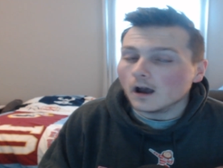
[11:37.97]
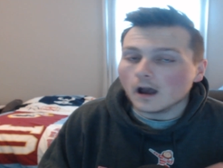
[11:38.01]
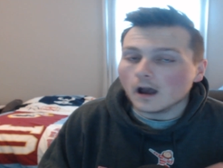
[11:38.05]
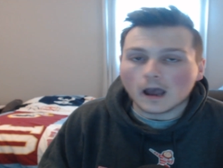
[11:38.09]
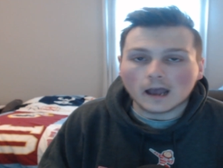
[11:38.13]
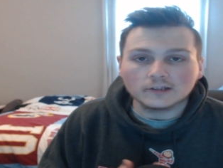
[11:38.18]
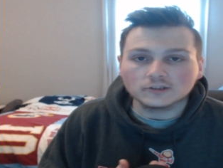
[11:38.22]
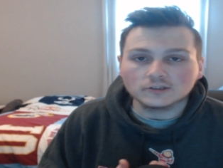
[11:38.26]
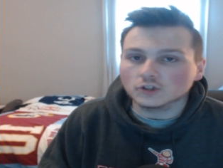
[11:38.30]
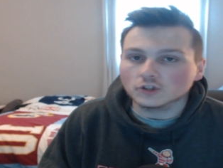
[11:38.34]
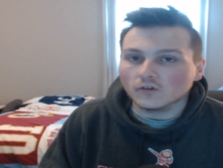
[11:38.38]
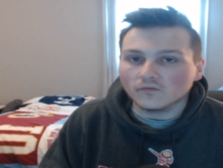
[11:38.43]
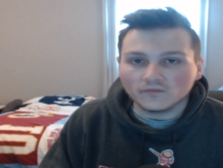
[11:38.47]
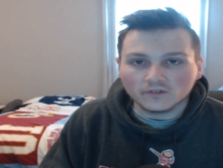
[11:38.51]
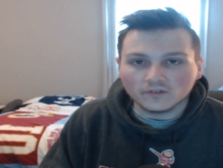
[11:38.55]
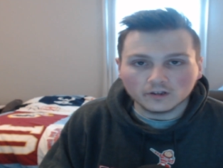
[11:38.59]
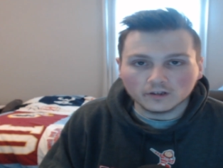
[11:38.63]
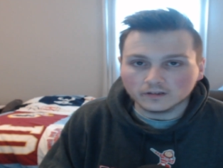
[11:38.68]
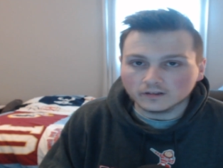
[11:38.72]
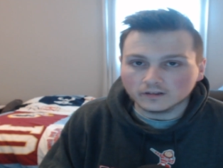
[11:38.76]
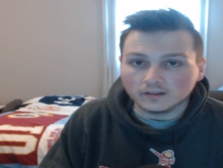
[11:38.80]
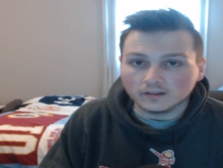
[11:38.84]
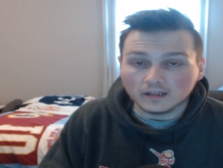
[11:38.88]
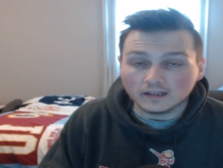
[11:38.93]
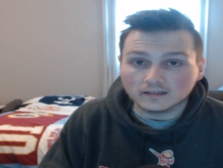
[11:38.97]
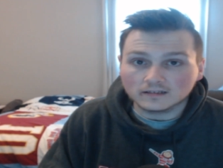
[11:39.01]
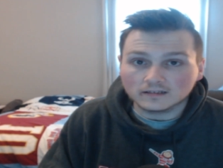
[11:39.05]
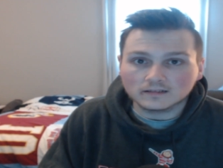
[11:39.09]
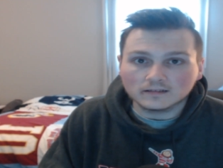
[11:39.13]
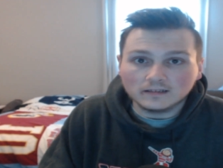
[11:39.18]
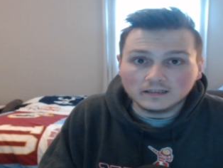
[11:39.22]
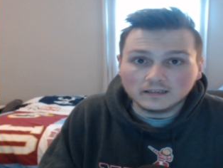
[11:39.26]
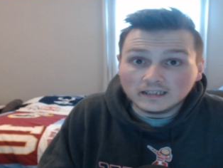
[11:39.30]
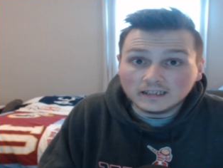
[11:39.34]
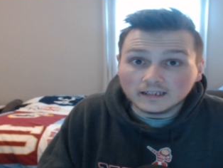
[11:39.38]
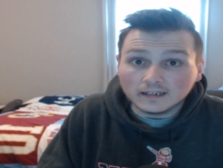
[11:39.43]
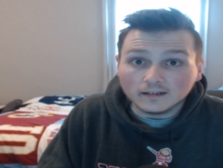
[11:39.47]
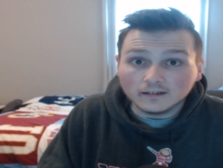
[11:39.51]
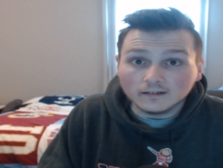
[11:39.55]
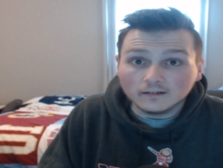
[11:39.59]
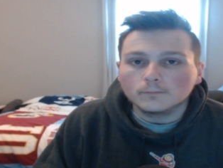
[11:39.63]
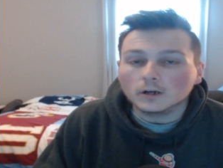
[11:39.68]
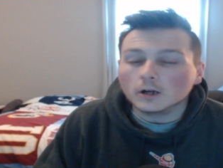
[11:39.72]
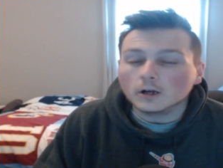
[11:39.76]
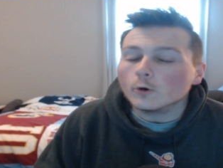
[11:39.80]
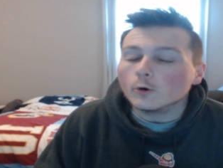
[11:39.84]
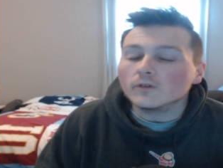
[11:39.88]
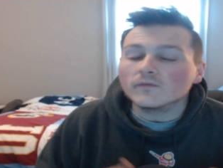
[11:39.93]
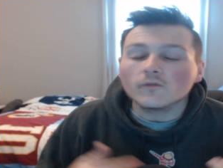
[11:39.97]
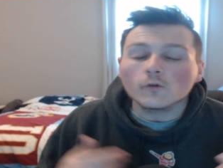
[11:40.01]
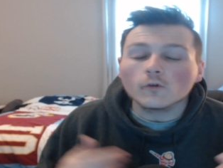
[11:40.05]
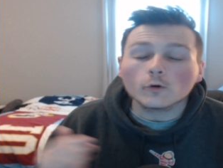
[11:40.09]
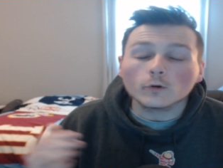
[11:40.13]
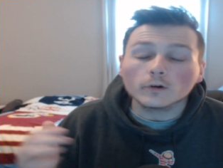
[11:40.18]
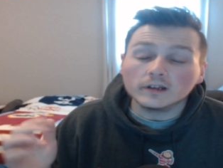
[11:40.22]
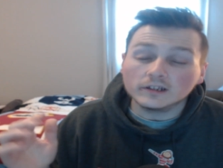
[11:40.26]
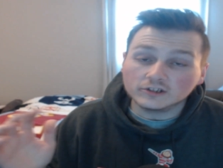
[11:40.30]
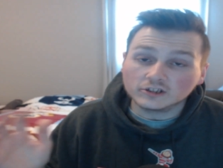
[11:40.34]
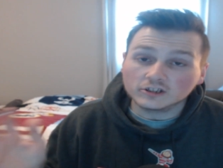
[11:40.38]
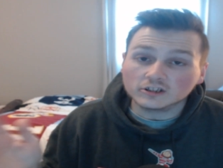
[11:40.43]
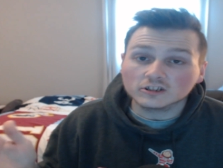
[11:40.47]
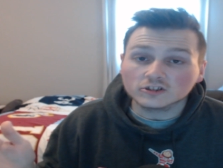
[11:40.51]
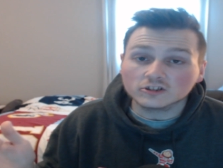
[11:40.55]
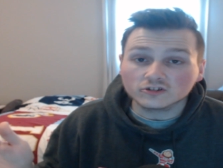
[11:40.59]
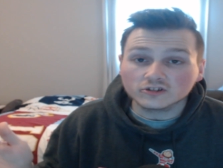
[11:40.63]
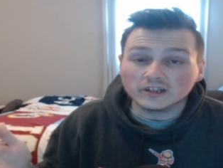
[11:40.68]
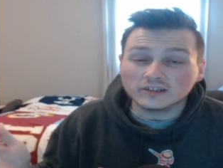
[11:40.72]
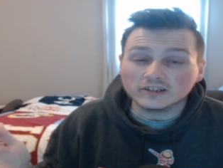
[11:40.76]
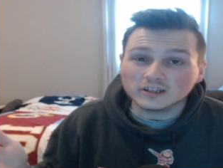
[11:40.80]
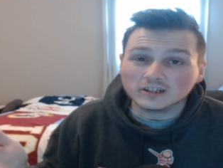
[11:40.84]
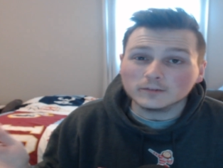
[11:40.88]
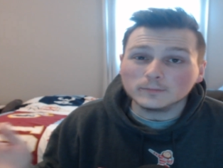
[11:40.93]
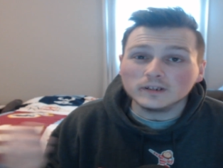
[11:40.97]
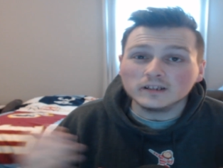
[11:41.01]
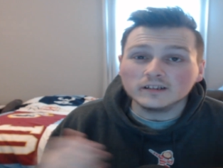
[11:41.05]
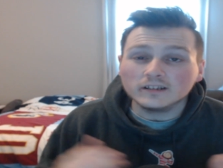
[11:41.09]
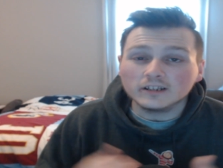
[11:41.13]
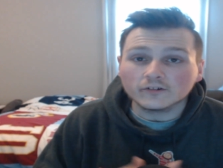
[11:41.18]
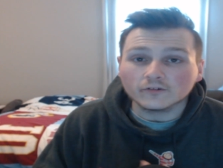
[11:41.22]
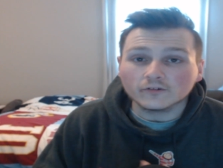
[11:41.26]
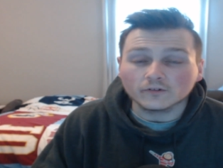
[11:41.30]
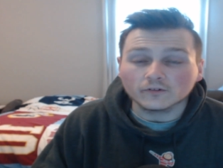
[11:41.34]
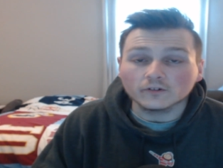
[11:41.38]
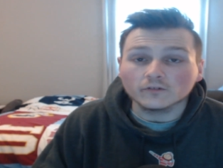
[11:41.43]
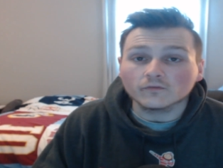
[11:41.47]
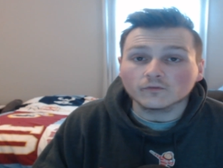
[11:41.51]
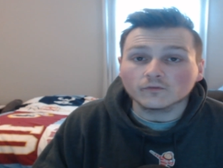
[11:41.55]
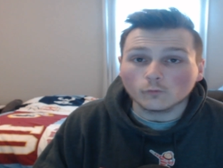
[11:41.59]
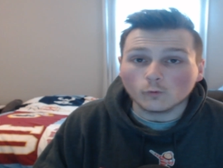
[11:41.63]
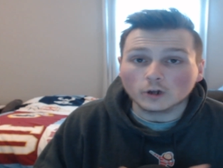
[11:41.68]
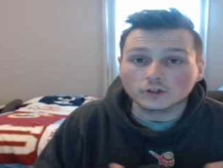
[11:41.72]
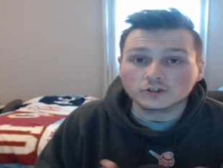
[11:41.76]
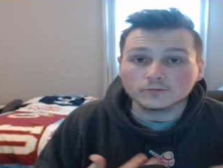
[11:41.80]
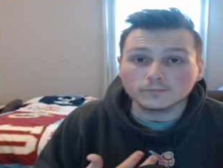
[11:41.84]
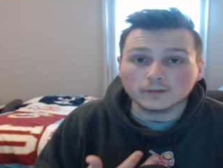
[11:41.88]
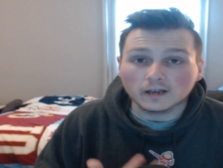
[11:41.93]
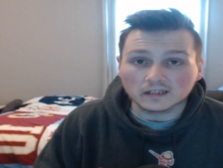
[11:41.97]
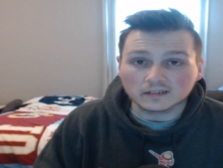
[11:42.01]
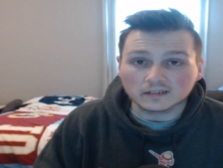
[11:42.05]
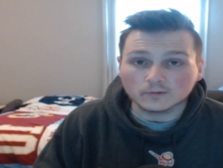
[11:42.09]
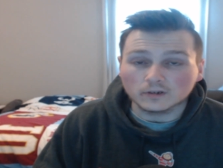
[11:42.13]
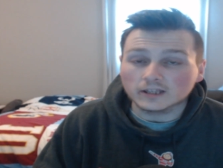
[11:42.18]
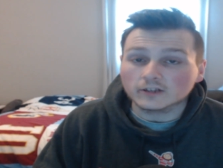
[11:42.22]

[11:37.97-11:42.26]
I just don't feel like it's needed. But going forward, it's just, it's going to be different for watching basketball.